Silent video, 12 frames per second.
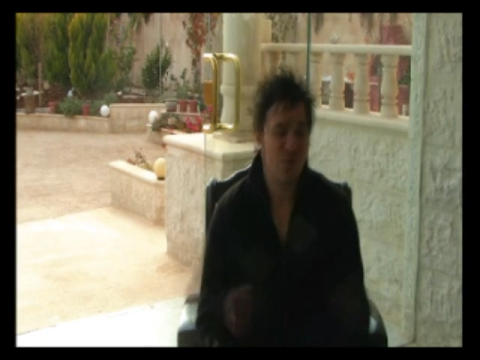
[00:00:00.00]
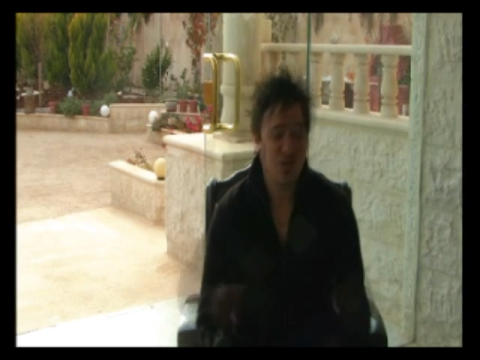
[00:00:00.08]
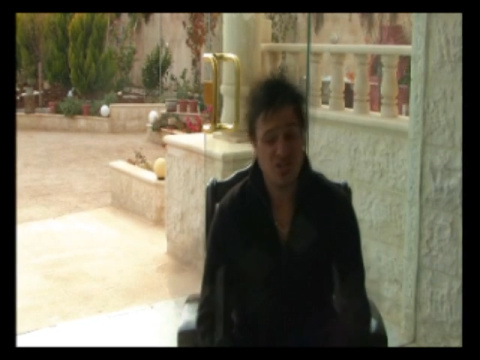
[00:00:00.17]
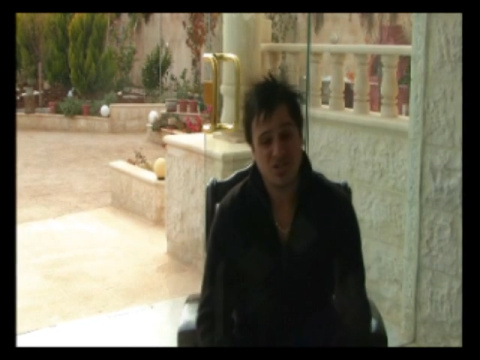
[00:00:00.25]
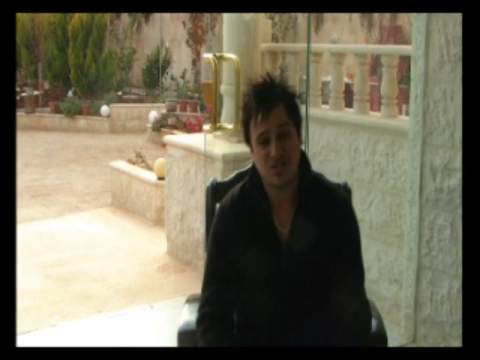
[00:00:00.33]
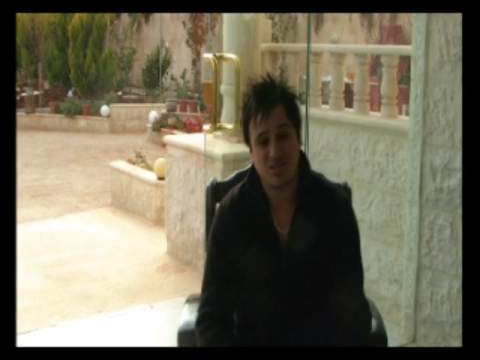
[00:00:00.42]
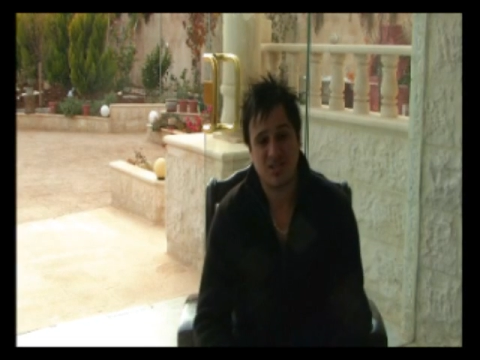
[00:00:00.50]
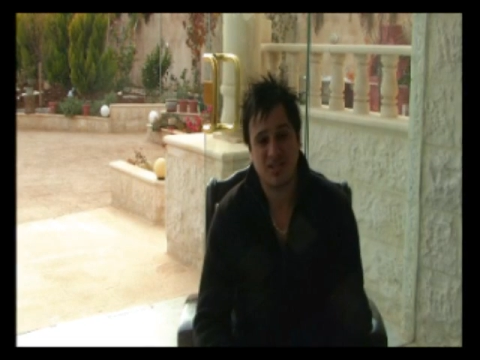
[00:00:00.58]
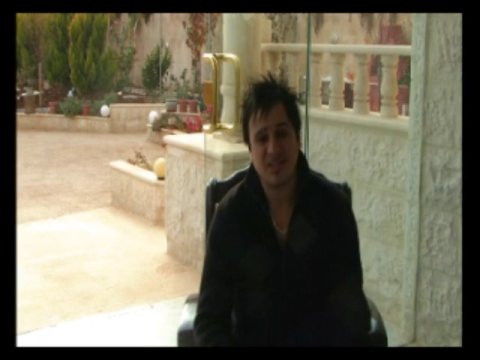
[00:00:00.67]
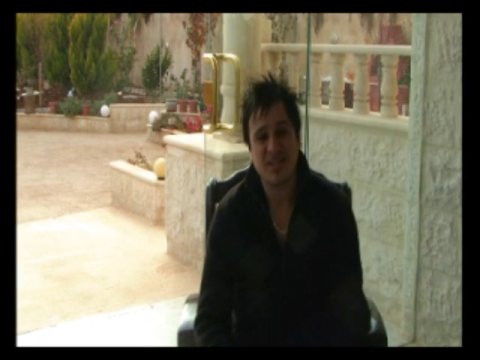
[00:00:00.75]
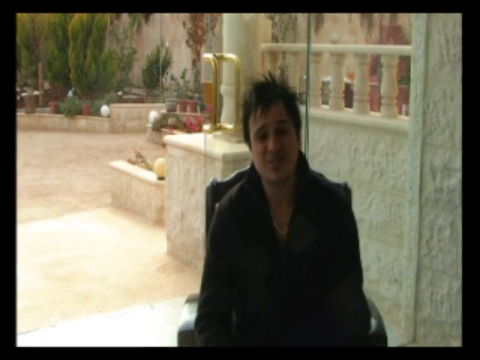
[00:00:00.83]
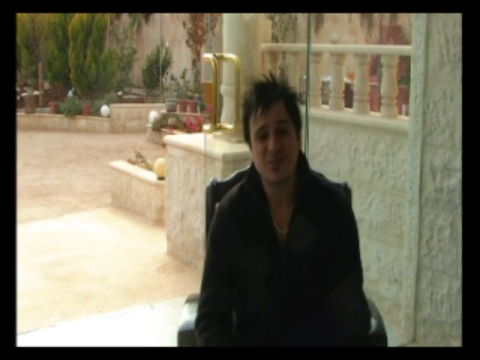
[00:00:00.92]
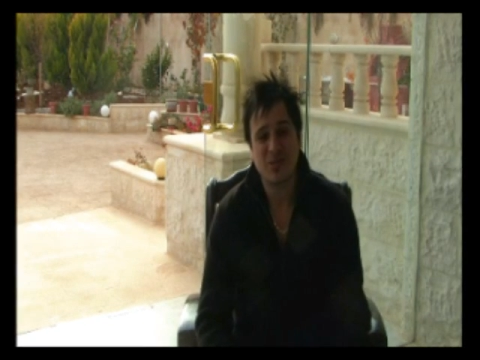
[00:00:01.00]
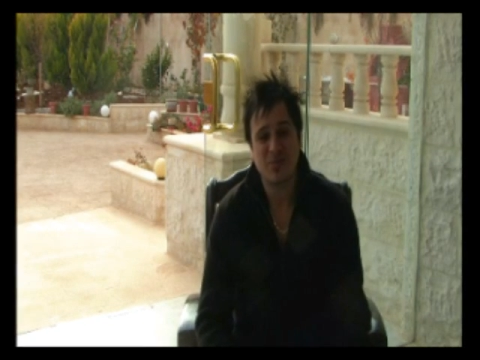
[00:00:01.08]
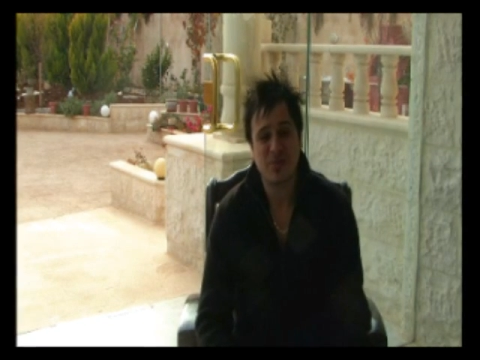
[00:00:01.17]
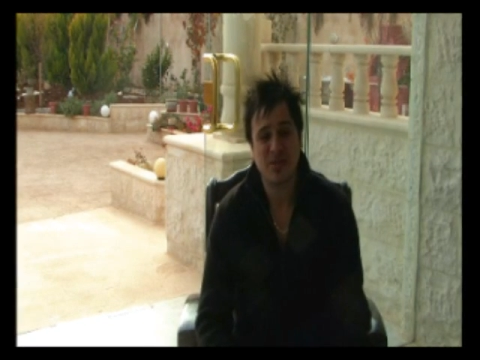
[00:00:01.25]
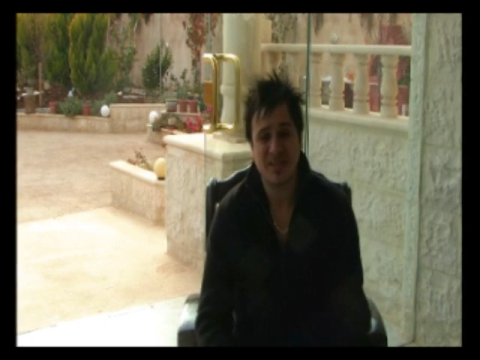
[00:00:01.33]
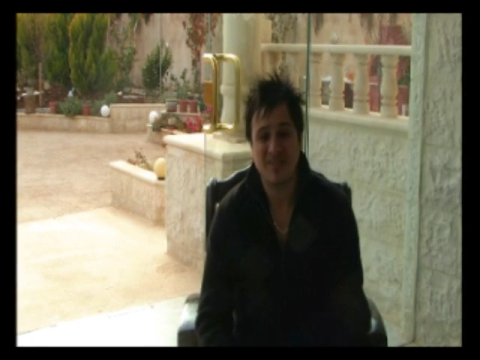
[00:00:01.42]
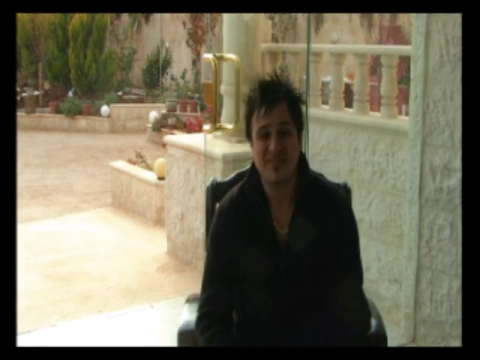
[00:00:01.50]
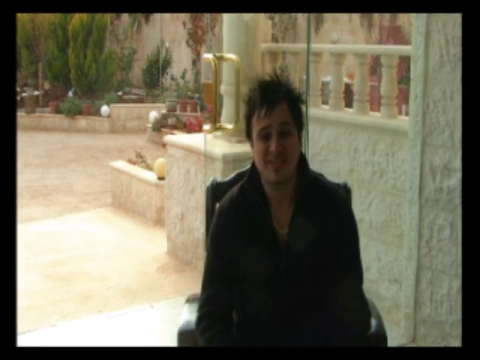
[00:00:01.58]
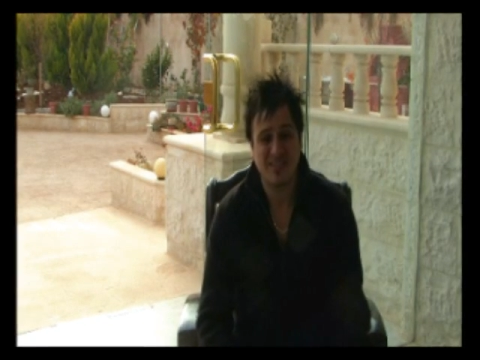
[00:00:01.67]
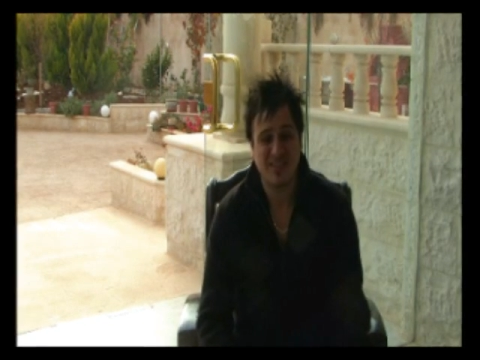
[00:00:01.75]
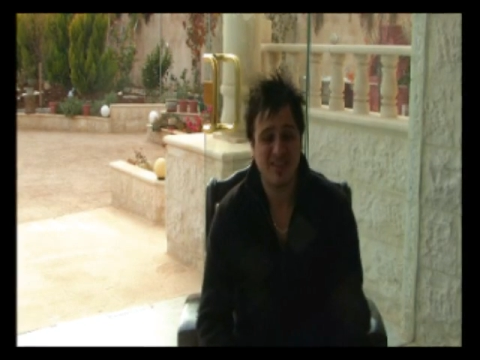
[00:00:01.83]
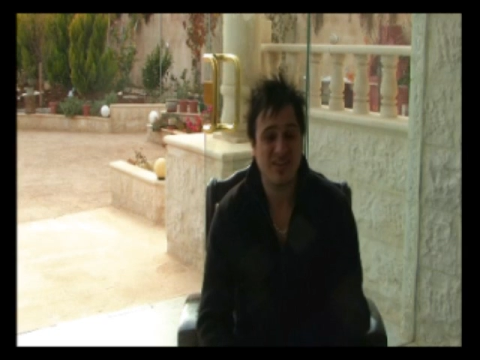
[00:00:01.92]
which leads me to believe
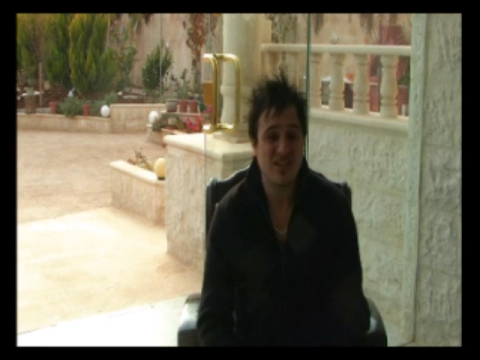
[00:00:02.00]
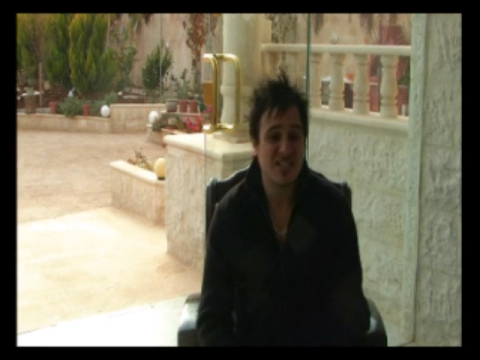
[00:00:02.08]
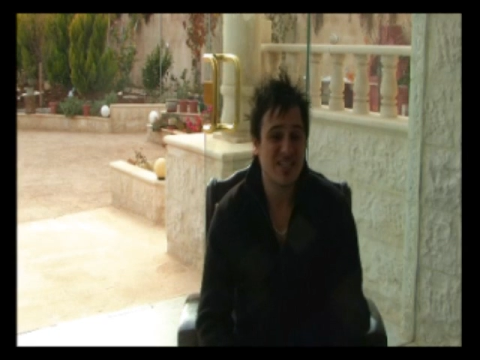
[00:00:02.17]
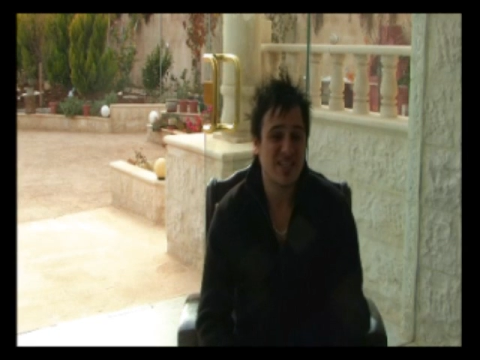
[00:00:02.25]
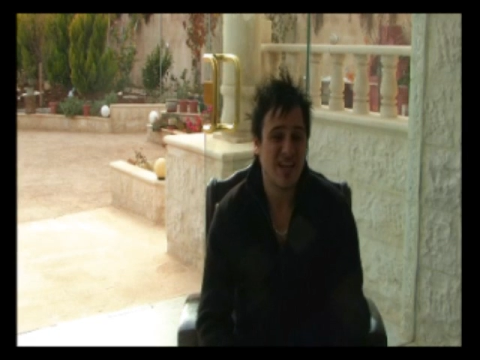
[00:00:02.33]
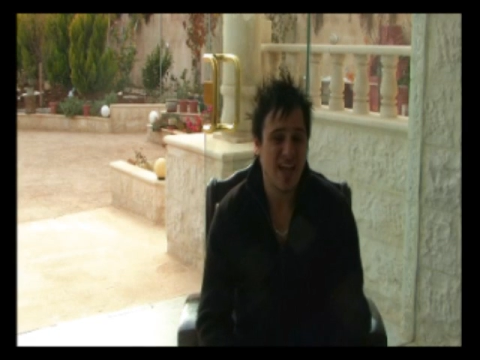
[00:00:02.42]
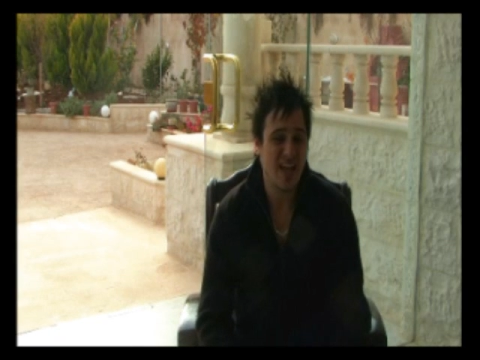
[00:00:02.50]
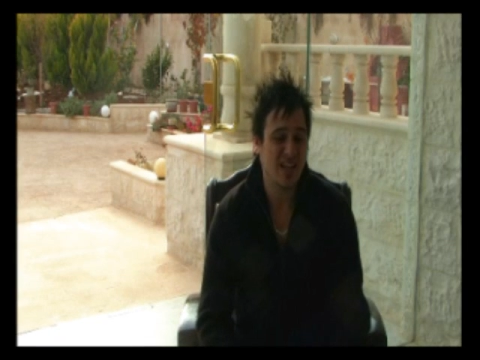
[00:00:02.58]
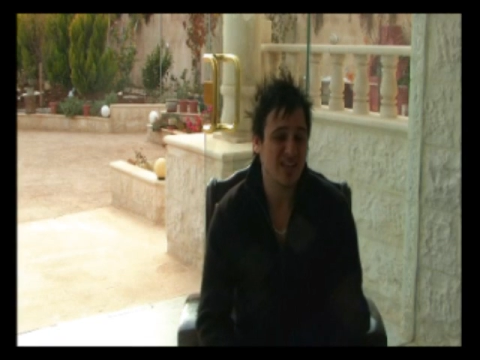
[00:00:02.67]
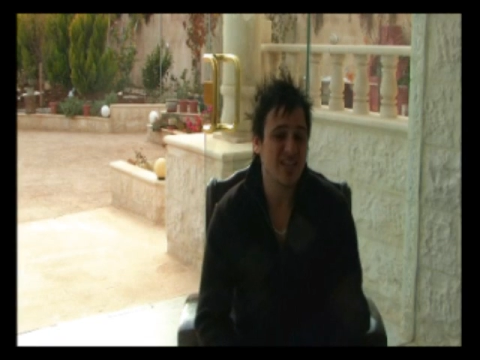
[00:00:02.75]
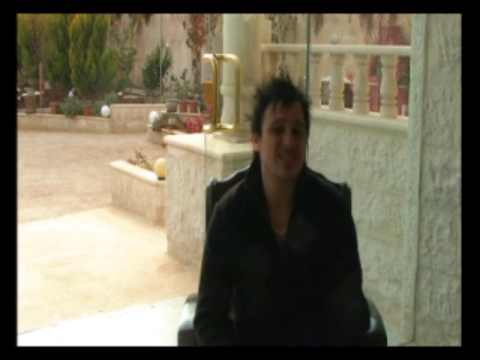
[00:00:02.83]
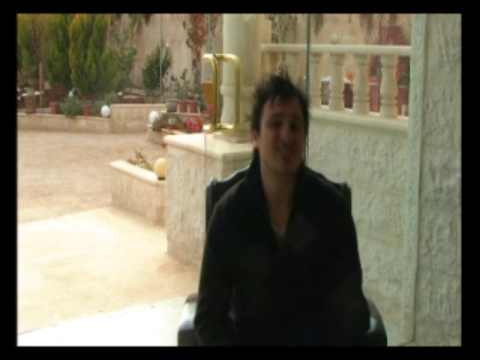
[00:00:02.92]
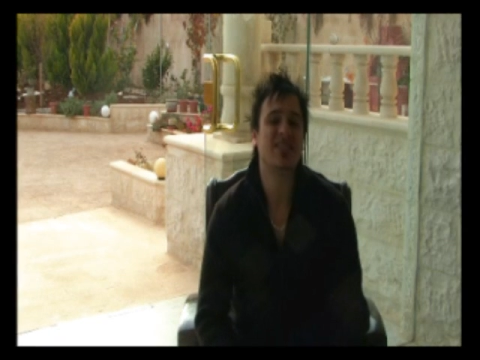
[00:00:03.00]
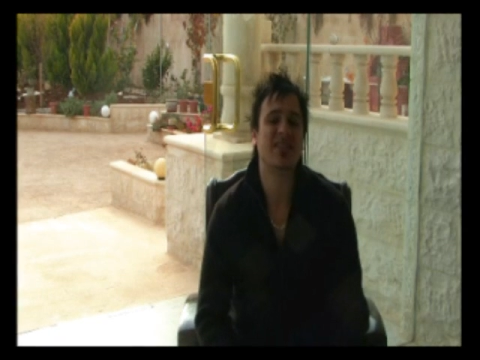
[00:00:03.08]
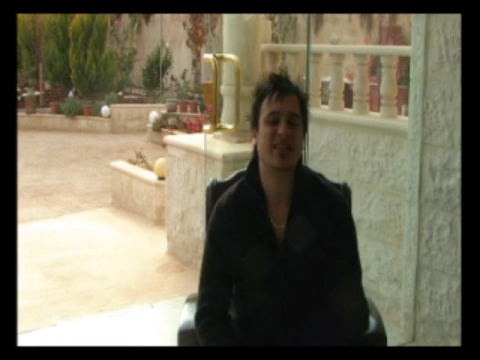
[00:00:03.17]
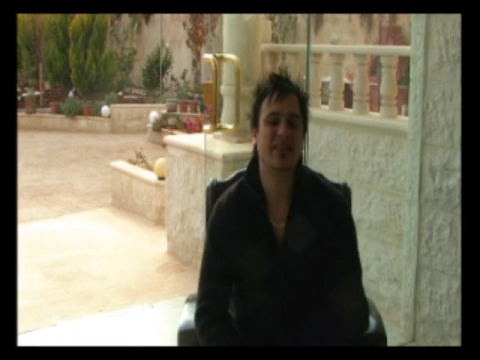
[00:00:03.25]
that there is at least